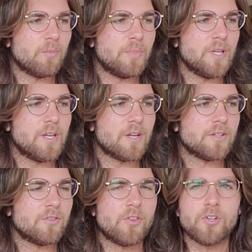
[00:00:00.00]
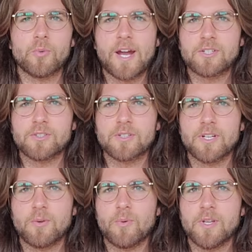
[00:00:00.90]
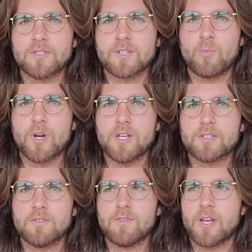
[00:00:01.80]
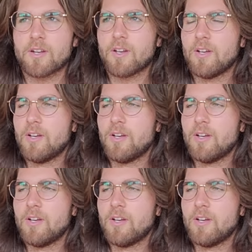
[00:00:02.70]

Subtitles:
being the director in some ways of like,